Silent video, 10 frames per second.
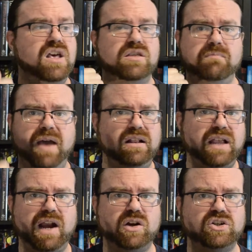The male
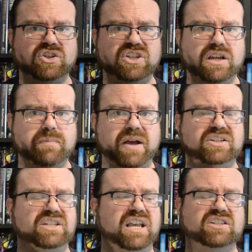characters think about
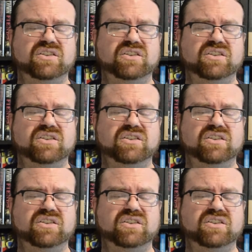sex,